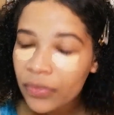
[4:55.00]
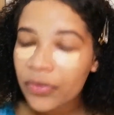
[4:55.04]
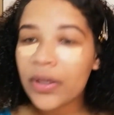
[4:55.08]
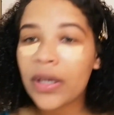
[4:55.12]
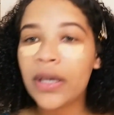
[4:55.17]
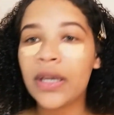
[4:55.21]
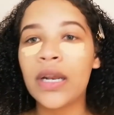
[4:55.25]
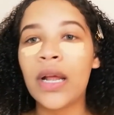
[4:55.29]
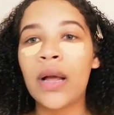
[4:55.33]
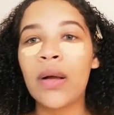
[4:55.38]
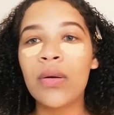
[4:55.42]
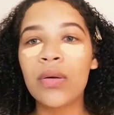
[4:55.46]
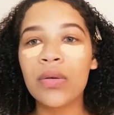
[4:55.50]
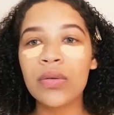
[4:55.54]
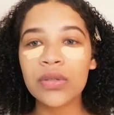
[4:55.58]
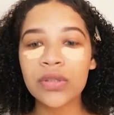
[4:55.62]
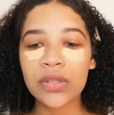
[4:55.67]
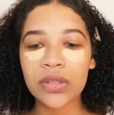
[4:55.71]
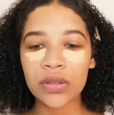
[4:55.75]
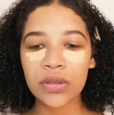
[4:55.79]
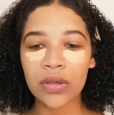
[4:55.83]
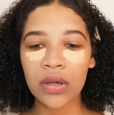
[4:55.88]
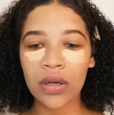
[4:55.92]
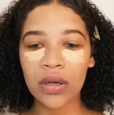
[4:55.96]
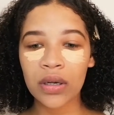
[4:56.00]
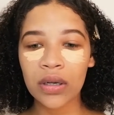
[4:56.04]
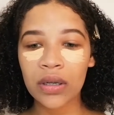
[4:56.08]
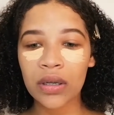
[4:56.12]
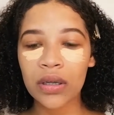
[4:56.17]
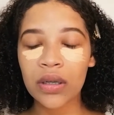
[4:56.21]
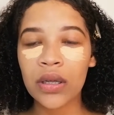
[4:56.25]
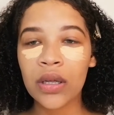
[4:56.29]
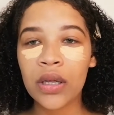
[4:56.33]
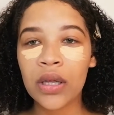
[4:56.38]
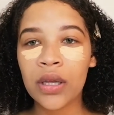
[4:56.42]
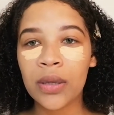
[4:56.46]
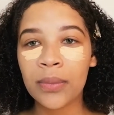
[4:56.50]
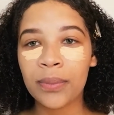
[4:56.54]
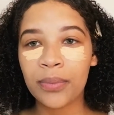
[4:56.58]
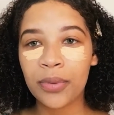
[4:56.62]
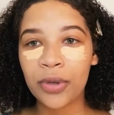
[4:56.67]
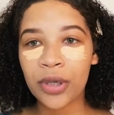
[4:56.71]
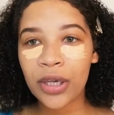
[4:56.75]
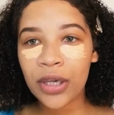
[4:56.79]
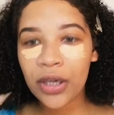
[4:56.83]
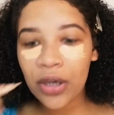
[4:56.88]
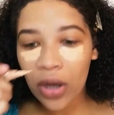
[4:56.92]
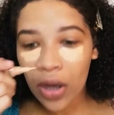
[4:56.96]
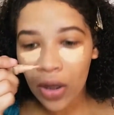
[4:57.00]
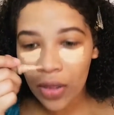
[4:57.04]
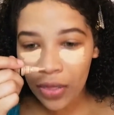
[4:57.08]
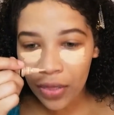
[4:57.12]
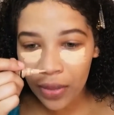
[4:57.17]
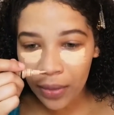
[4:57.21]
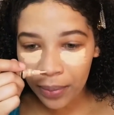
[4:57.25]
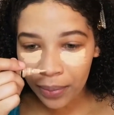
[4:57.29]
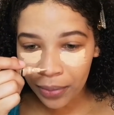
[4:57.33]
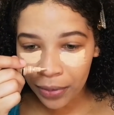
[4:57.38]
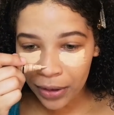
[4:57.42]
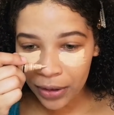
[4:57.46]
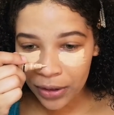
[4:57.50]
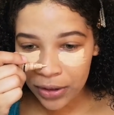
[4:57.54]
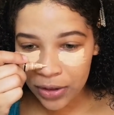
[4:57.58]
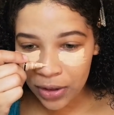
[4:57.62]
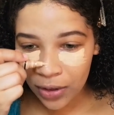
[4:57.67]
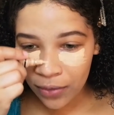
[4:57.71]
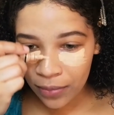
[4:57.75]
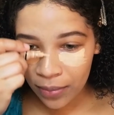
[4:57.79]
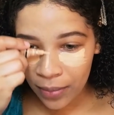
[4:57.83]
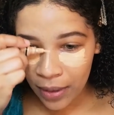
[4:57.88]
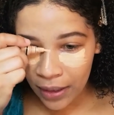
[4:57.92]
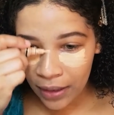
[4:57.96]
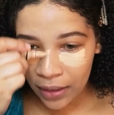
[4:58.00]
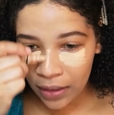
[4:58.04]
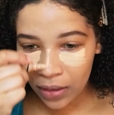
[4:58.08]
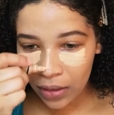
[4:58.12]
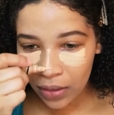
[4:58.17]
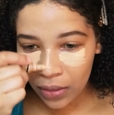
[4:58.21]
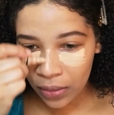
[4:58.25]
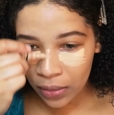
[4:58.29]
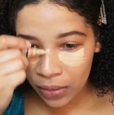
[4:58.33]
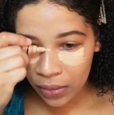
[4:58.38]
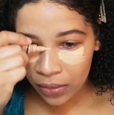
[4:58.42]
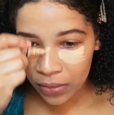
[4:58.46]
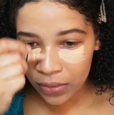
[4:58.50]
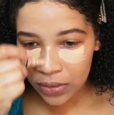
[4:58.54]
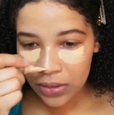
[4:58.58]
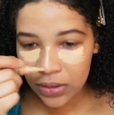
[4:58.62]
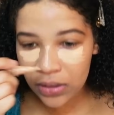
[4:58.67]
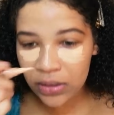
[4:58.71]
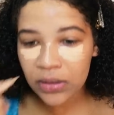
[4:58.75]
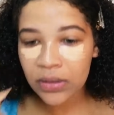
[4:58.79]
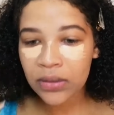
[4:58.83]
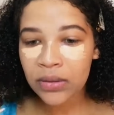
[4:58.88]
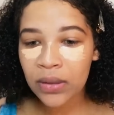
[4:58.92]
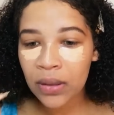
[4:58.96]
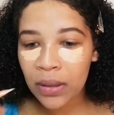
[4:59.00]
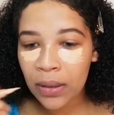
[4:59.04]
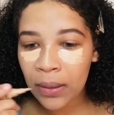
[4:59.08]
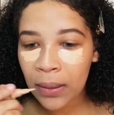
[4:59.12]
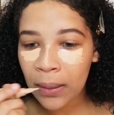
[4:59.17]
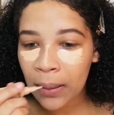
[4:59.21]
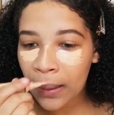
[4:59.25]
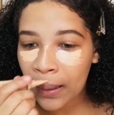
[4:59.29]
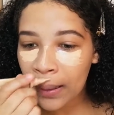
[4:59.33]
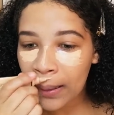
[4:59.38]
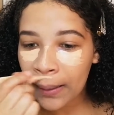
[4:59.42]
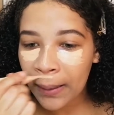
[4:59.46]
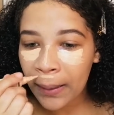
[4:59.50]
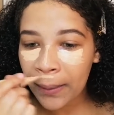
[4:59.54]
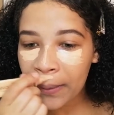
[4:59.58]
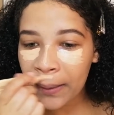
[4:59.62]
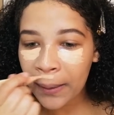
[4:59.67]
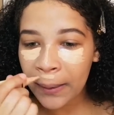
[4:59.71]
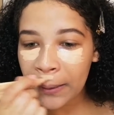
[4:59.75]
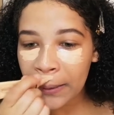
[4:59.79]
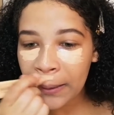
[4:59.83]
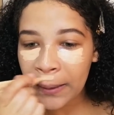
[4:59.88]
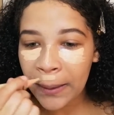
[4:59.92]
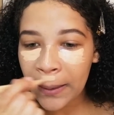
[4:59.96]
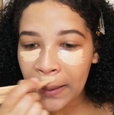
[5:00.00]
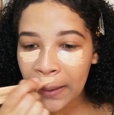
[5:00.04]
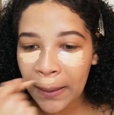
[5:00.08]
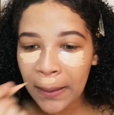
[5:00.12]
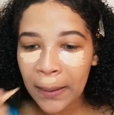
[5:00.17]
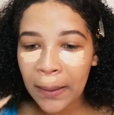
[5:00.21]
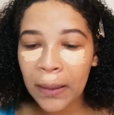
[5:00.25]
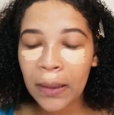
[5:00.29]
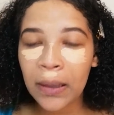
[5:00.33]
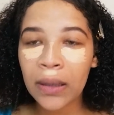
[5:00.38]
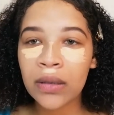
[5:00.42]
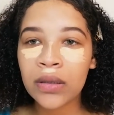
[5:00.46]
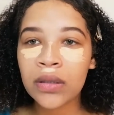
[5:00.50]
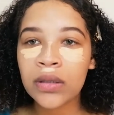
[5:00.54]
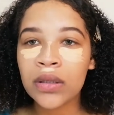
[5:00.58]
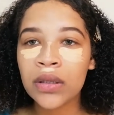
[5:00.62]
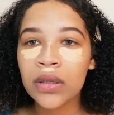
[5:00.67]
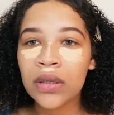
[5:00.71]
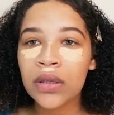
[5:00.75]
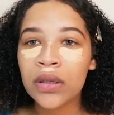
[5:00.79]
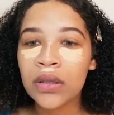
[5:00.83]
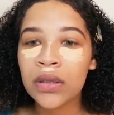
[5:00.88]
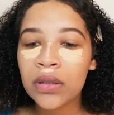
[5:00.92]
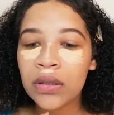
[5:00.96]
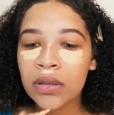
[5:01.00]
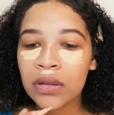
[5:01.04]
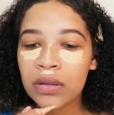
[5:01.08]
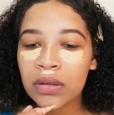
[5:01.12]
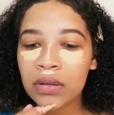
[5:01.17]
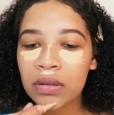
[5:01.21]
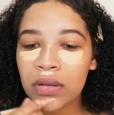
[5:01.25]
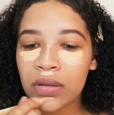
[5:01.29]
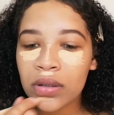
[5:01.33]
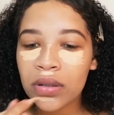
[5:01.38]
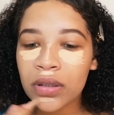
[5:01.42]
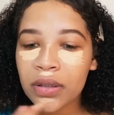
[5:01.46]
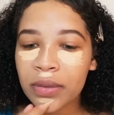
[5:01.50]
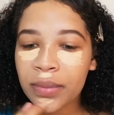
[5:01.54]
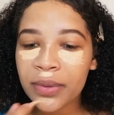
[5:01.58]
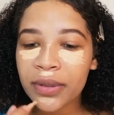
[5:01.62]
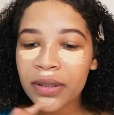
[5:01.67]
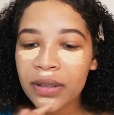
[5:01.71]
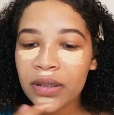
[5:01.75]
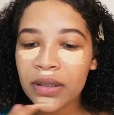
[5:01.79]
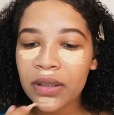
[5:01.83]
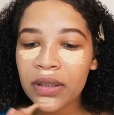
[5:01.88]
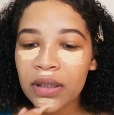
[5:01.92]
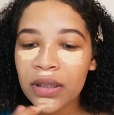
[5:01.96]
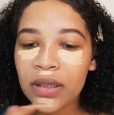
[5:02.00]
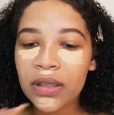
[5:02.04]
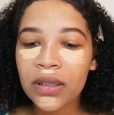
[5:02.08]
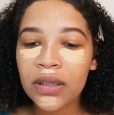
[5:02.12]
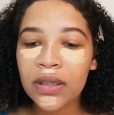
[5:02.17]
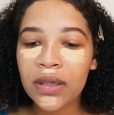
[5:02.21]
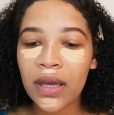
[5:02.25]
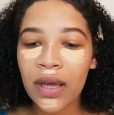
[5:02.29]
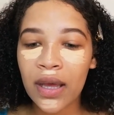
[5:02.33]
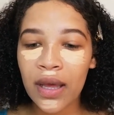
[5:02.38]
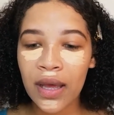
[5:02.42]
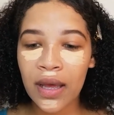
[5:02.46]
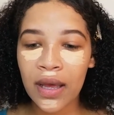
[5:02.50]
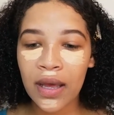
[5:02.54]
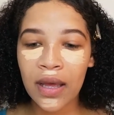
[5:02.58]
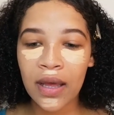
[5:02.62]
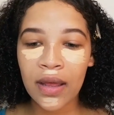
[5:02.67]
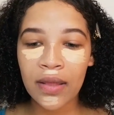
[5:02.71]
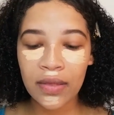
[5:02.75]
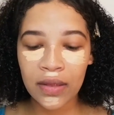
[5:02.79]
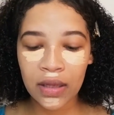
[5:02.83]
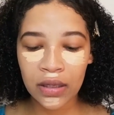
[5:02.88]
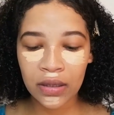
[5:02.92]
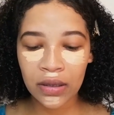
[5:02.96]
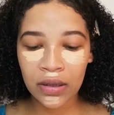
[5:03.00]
and I'm also gonna put it on the bridge of my nose, a little bit here, a little bit here, and